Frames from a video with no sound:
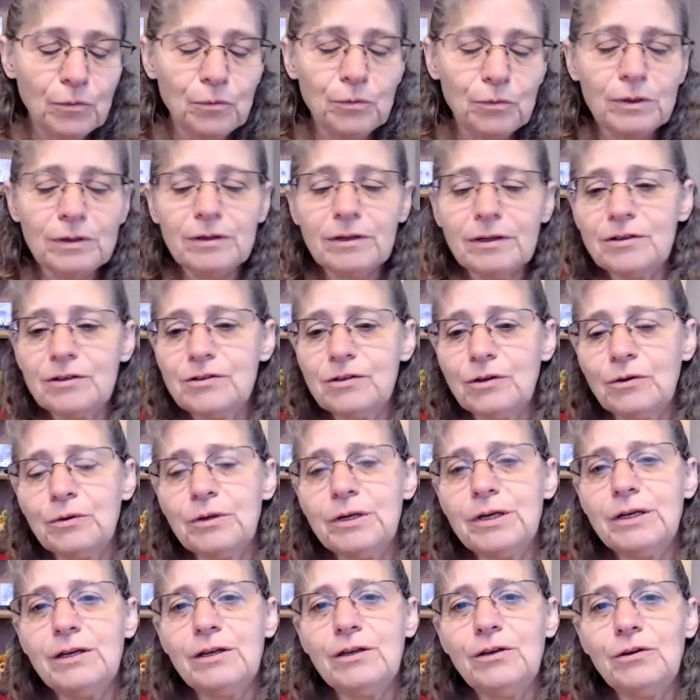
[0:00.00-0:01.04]
Well,
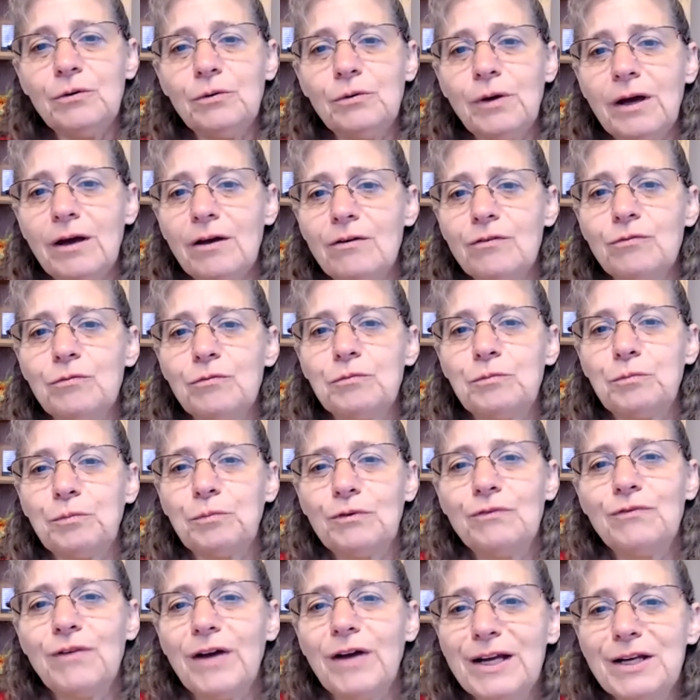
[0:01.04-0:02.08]
Jody, you have
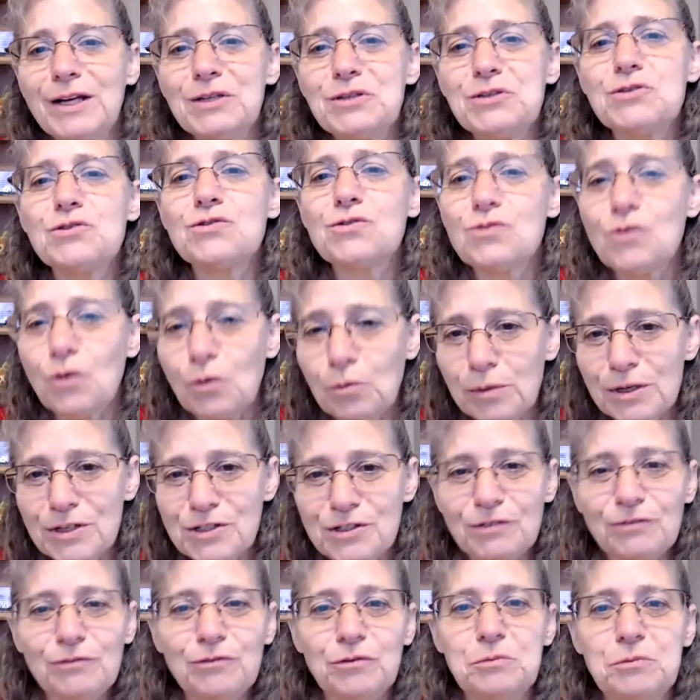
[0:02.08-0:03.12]
provided so much
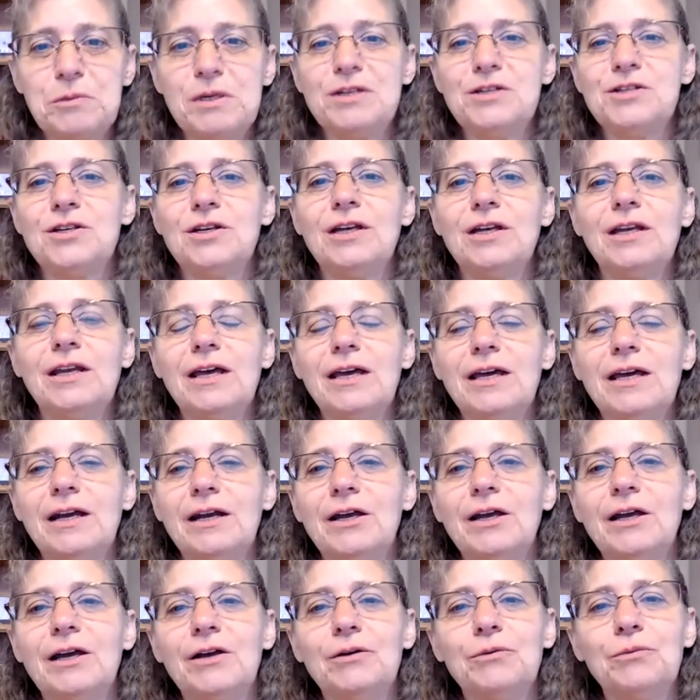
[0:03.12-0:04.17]
information, and
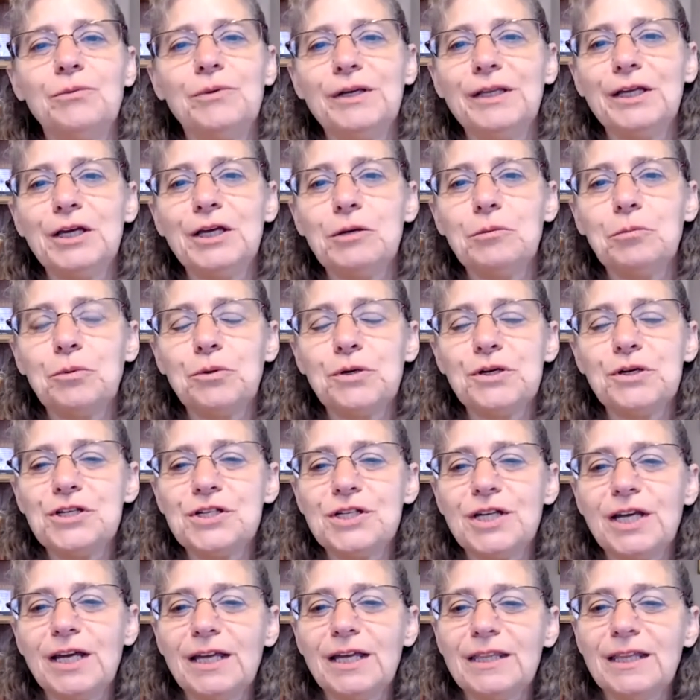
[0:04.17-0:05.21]
I really
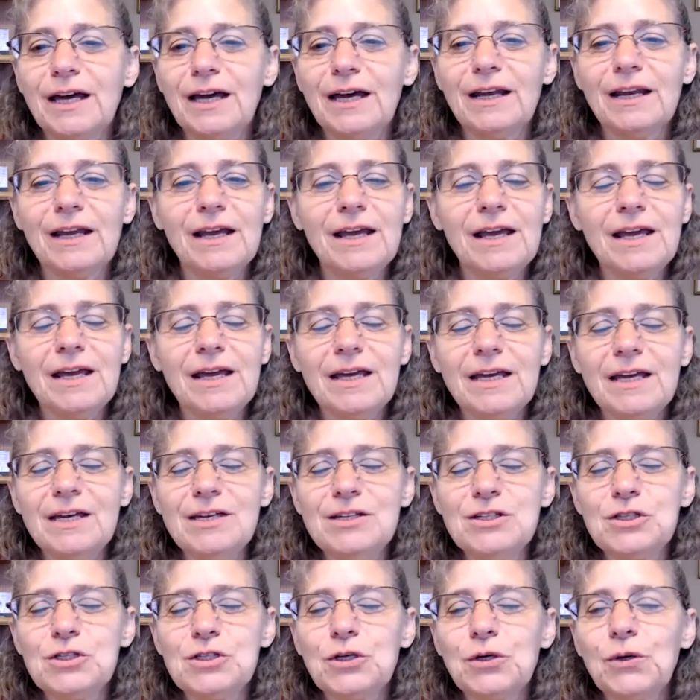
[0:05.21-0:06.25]
appreciate that.
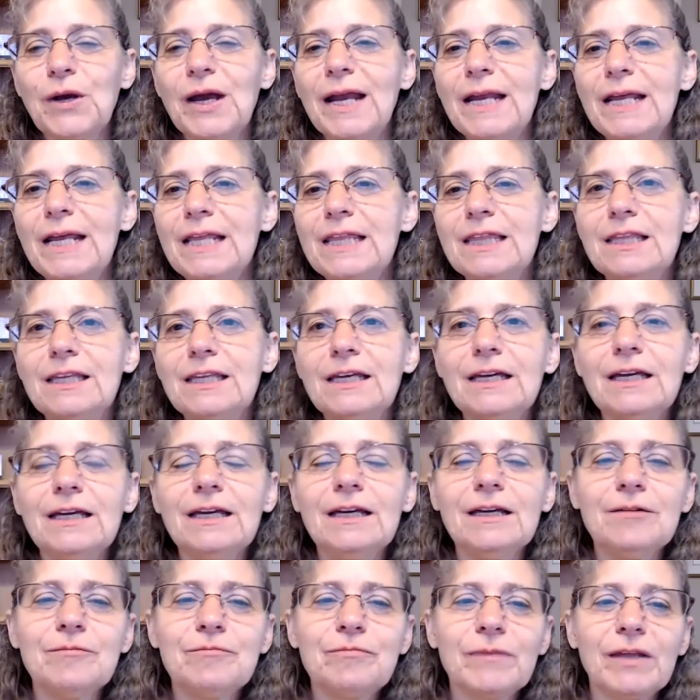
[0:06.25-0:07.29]
Is there
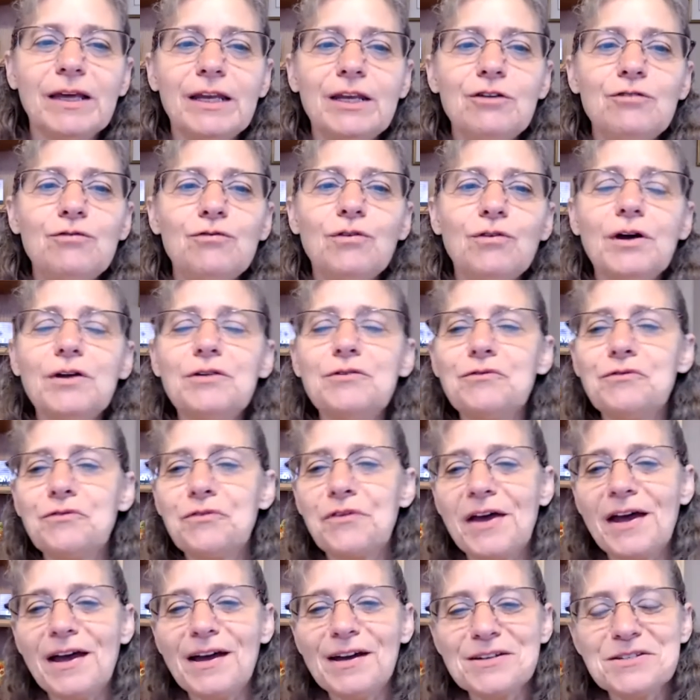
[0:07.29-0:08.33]
anything, any fun
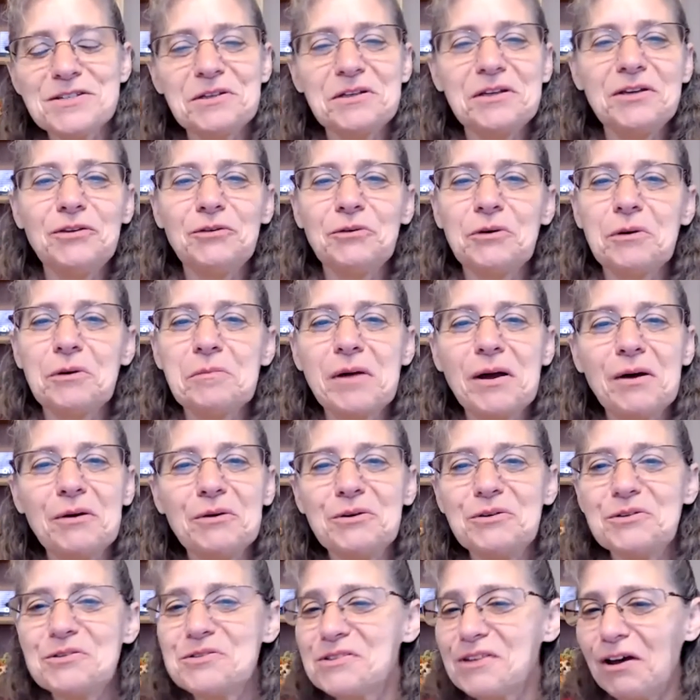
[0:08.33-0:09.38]
fact, either about
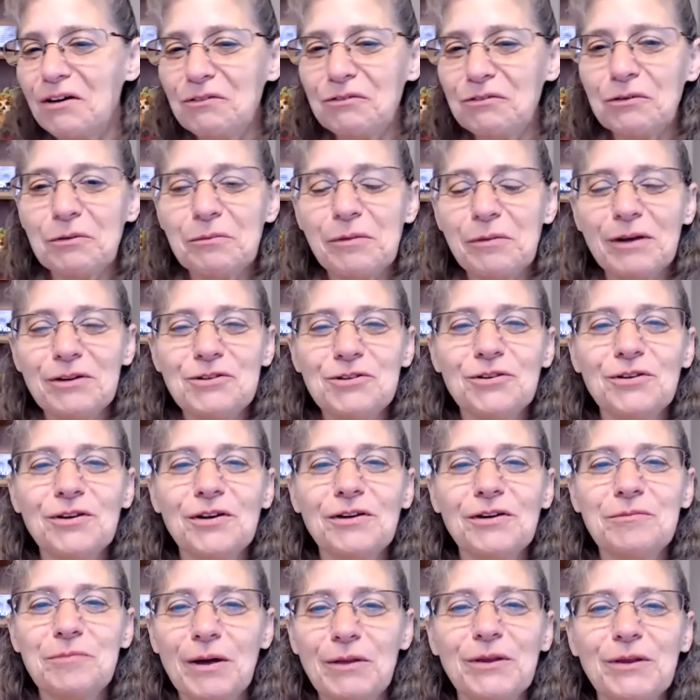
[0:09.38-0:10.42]
yourself or
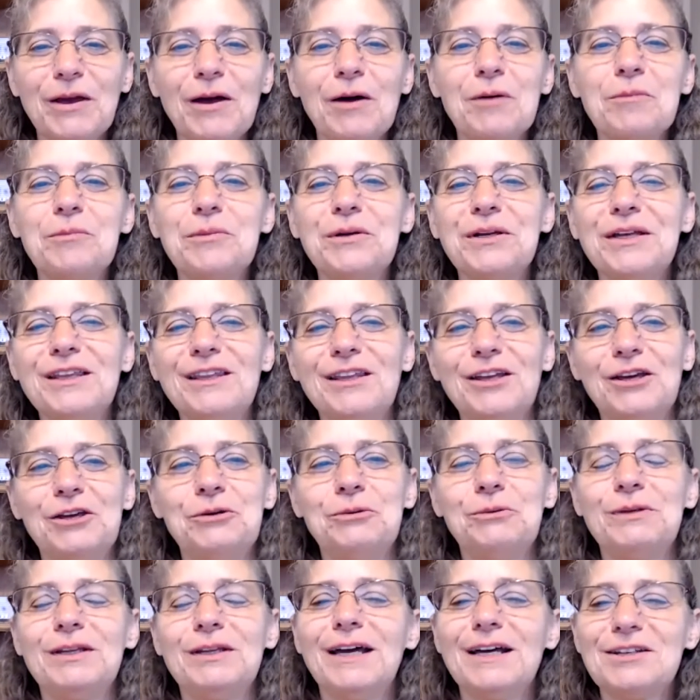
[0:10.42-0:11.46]
about the company that you
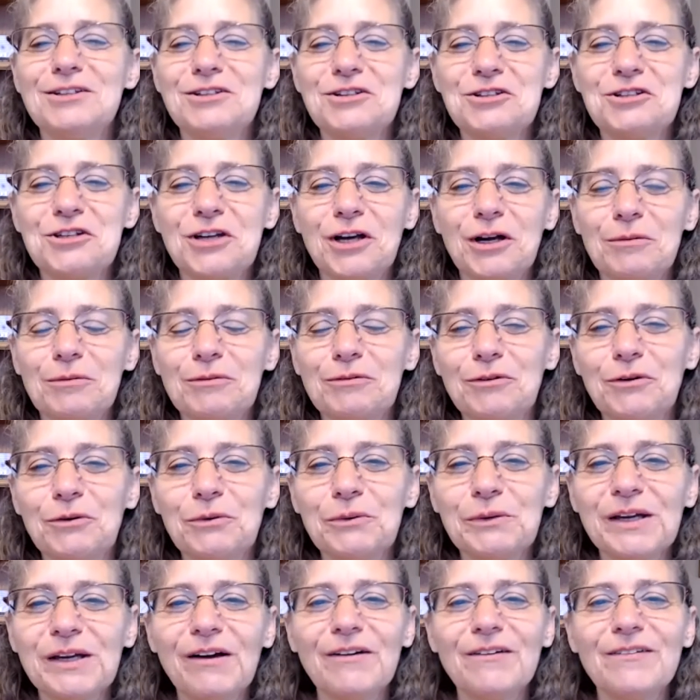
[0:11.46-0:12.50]
would like to share before
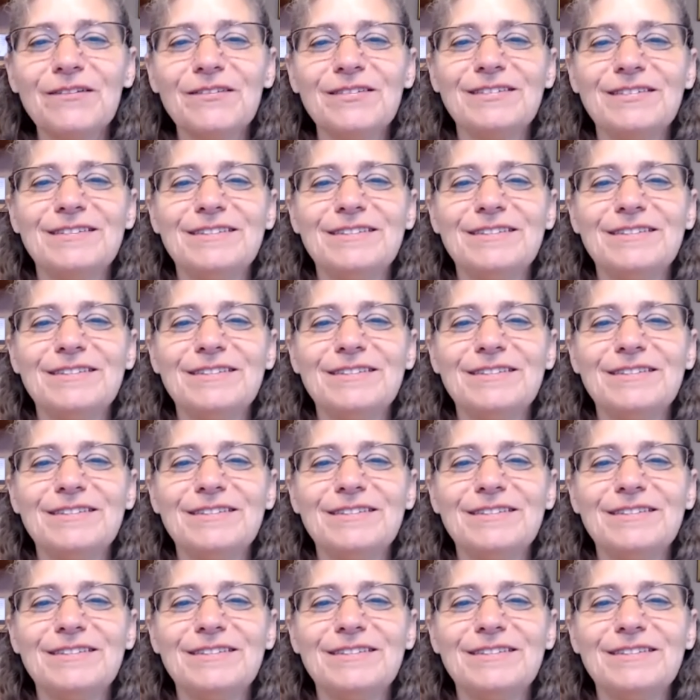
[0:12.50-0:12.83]
we go?